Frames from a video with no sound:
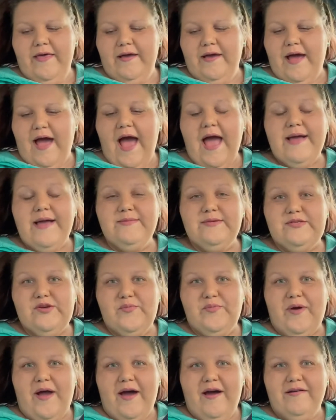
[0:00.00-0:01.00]
I am so
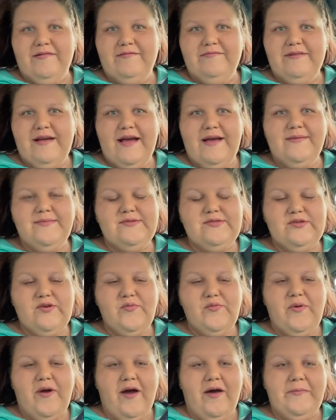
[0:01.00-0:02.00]
proud. I'm so
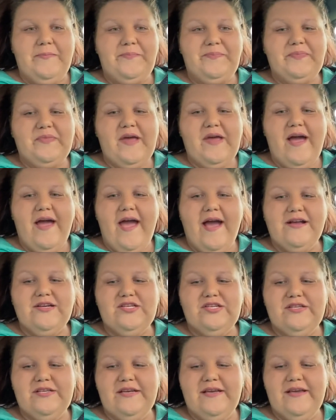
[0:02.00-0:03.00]
proud. I
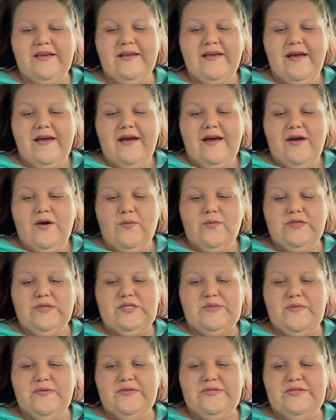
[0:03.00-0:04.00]
actually was
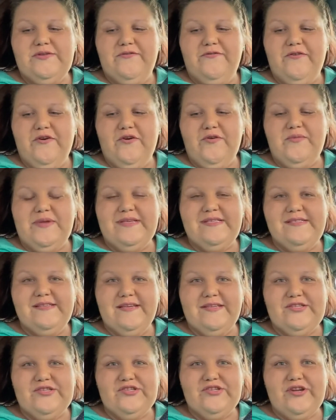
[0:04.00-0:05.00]
supposed to film this
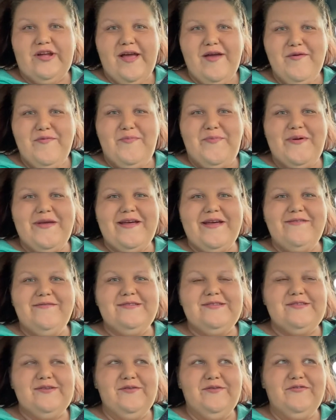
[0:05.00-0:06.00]
yesterday, but I
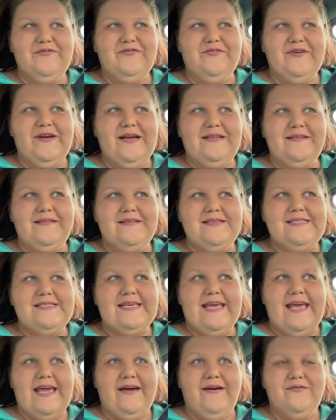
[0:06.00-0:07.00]
was so afraid that the
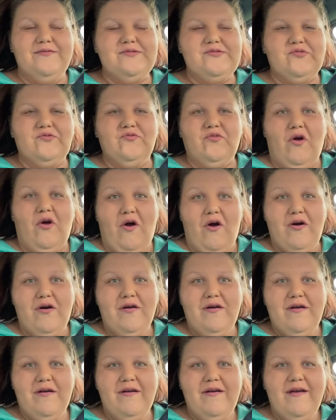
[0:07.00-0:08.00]
scale was
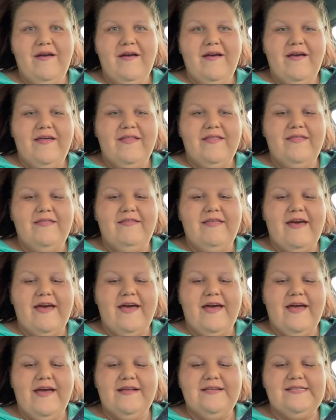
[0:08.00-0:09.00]
wrong
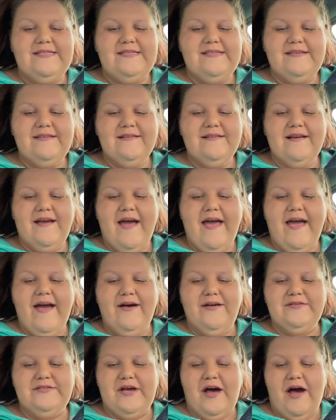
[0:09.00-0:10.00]
that I
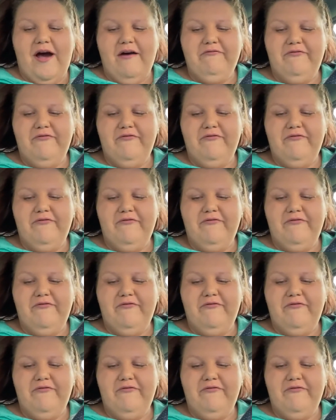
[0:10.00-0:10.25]
held off